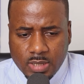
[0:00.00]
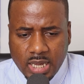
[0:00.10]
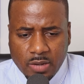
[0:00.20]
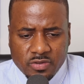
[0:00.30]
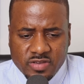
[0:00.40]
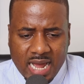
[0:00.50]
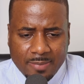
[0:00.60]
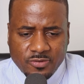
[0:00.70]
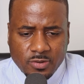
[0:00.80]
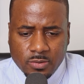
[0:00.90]
it was an
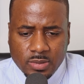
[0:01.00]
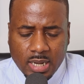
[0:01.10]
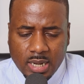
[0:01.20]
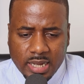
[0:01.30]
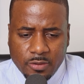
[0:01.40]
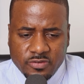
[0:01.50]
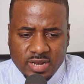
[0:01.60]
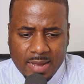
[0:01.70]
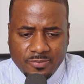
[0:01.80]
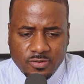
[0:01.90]
absolute
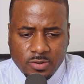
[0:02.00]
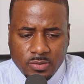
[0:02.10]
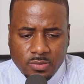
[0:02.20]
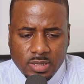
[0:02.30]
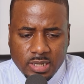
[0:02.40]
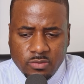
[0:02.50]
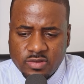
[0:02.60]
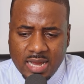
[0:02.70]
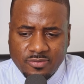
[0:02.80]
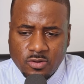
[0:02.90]

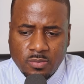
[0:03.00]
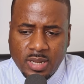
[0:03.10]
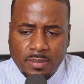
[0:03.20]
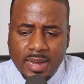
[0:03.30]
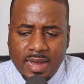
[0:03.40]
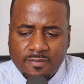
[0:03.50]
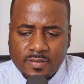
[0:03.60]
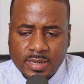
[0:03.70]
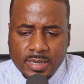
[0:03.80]
bloodbath.